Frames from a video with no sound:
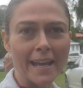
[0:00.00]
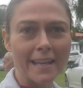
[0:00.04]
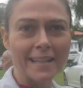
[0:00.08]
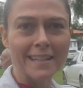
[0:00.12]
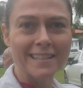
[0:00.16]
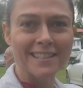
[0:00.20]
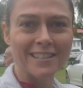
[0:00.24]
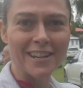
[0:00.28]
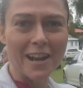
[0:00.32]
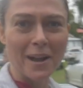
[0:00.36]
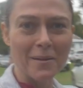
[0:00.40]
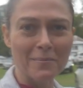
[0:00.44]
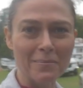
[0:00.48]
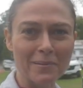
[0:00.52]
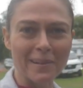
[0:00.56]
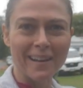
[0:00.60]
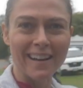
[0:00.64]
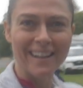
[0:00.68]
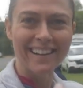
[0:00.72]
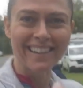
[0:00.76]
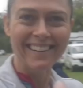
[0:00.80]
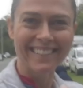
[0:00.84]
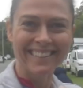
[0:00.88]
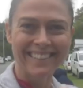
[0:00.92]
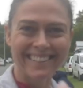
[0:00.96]
Nikki.
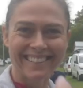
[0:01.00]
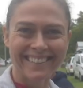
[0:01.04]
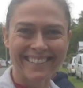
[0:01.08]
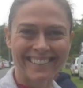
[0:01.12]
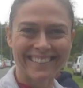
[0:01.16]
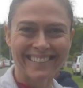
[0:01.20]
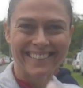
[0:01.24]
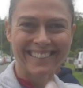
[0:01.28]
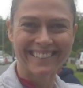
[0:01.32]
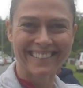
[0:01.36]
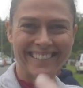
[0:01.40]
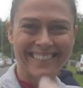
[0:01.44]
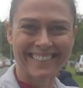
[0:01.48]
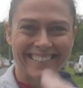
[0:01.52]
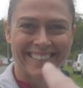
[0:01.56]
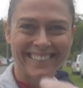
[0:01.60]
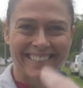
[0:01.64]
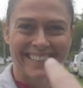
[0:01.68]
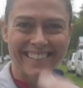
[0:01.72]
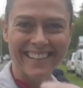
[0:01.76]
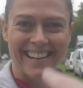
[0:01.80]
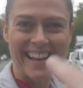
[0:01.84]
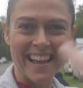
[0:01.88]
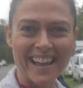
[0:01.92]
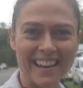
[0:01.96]

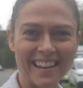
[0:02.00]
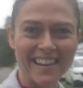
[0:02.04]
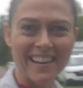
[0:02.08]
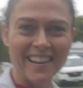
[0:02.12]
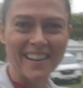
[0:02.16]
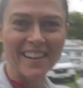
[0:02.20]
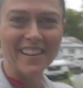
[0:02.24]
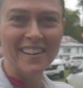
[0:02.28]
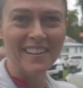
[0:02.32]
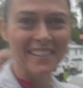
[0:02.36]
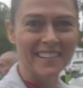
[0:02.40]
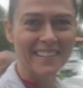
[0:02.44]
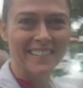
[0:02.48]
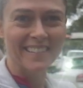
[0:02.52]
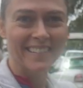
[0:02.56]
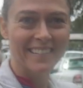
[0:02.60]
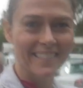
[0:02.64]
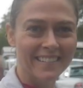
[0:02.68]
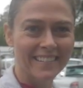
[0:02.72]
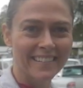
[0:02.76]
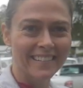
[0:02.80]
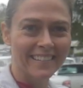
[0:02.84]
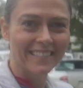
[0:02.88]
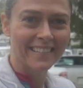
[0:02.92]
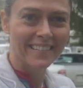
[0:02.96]
Nikki's the one.
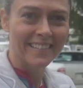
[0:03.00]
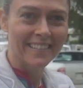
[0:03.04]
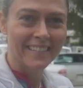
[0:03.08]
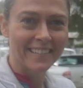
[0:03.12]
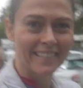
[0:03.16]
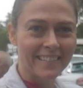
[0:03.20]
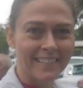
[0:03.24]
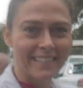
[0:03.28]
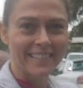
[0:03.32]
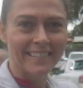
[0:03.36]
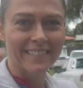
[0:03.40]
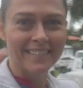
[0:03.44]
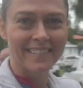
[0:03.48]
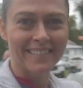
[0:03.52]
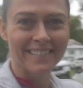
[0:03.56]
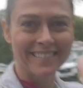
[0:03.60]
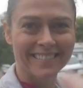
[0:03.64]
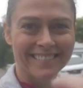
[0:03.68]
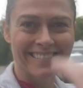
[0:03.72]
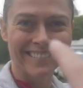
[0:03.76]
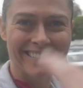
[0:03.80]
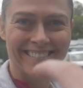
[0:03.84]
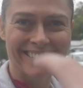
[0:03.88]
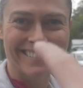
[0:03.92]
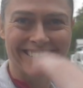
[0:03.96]
She's the winner.
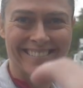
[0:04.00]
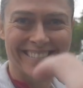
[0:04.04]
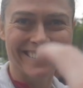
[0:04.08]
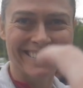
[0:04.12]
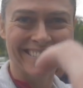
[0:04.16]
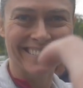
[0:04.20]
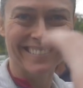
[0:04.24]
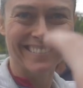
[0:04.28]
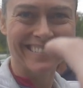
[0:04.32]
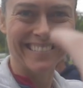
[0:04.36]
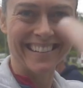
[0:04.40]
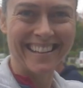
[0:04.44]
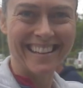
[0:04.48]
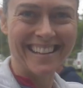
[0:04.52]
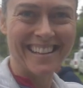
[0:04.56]
The winner.